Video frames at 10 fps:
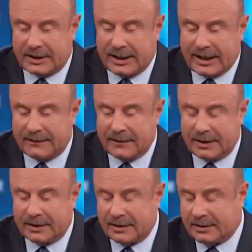that
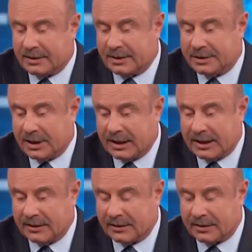having a
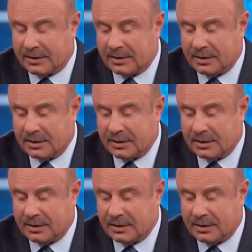child